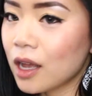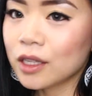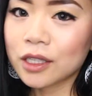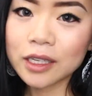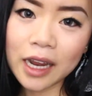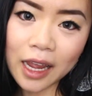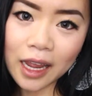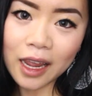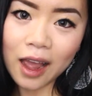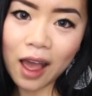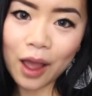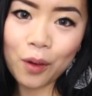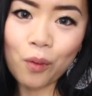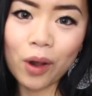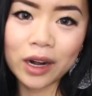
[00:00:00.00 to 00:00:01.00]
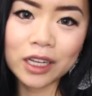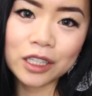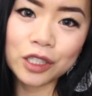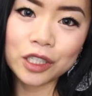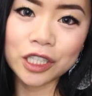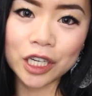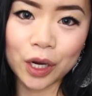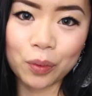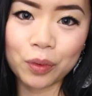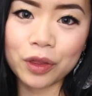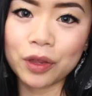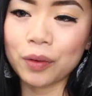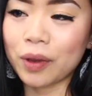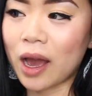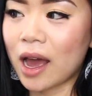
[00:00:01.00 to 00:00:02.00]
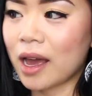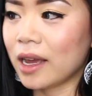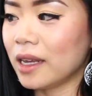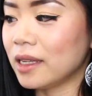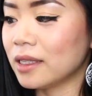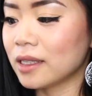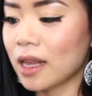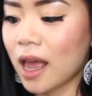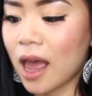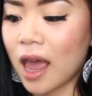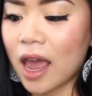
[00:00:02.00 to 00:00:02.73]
Today I wanted to share with you guys